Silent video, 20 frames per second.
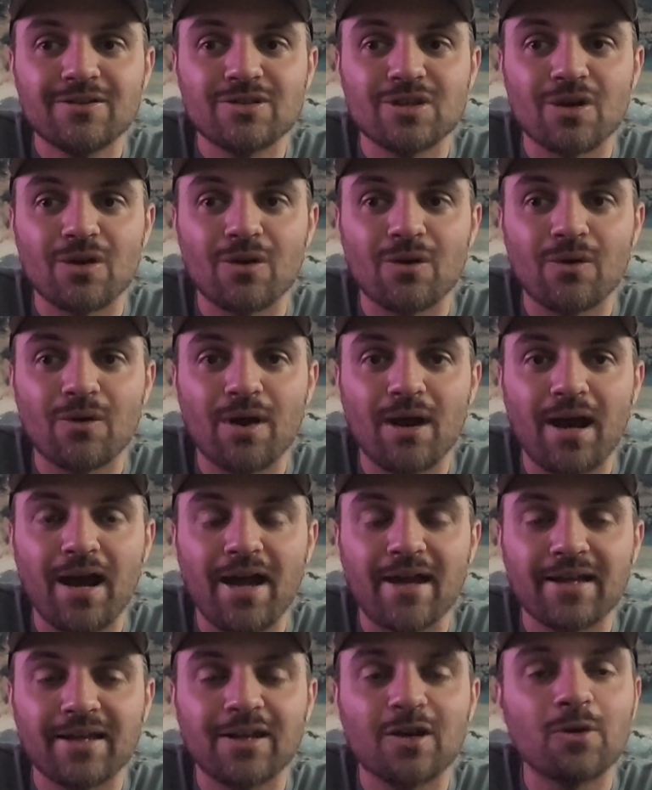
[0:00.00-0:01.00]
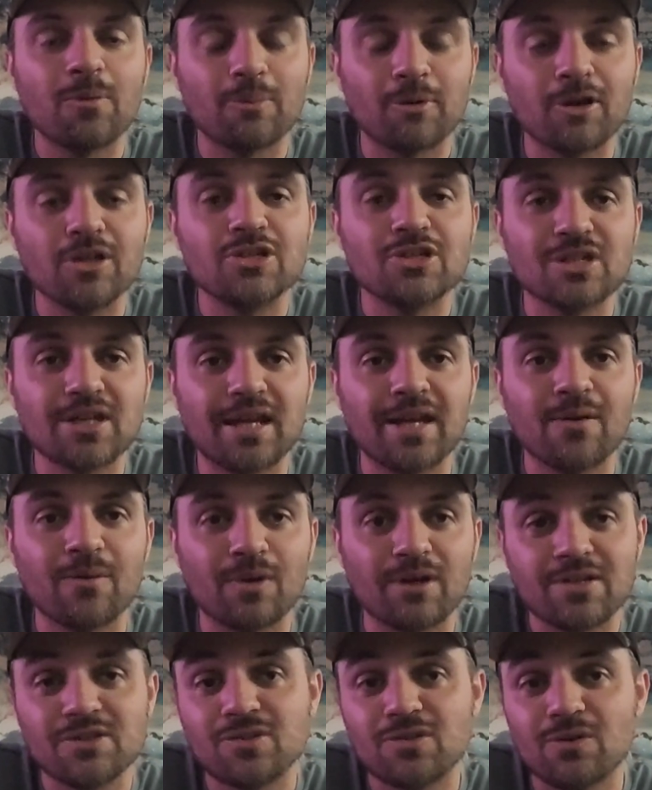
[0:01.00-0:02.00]
so I can appreciate
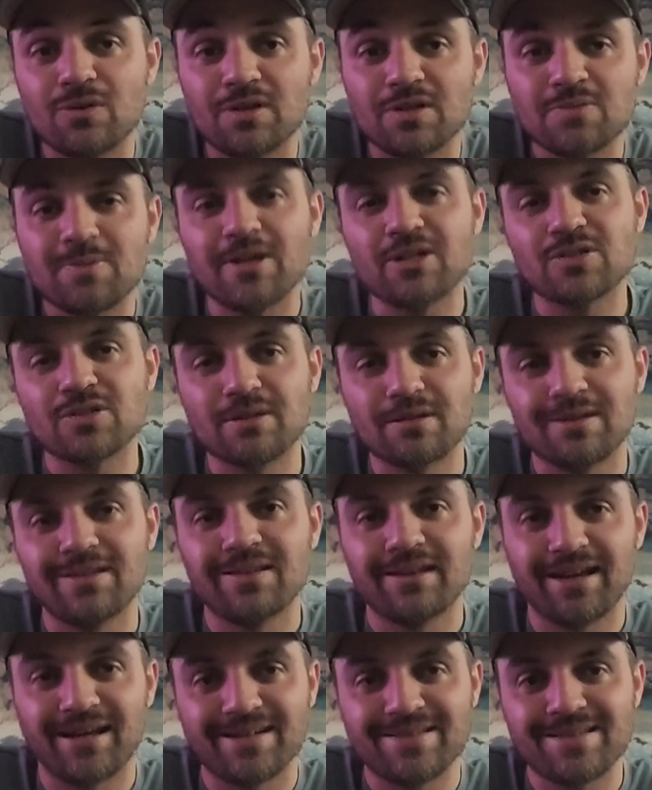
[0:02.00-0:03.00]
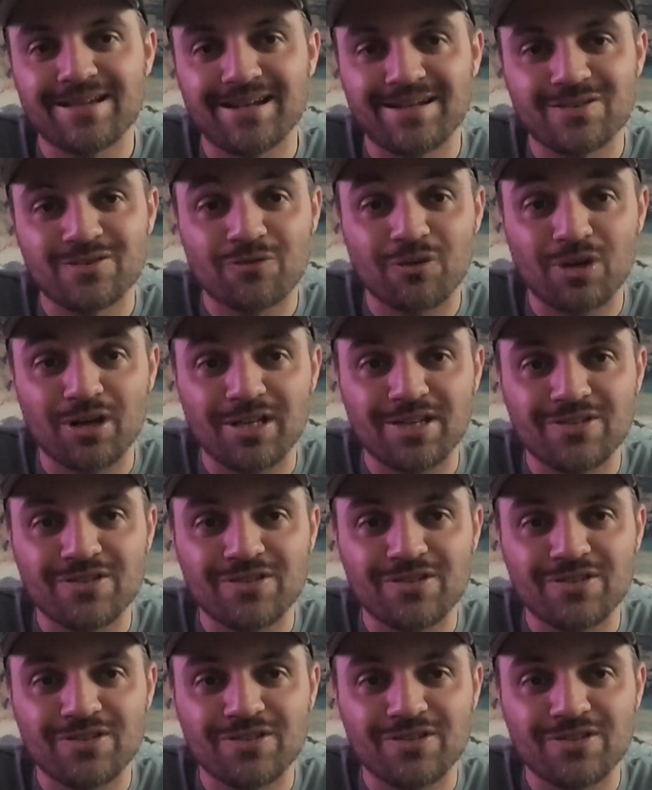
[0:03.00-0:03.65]
what he's doing, especially, like I said, it's free.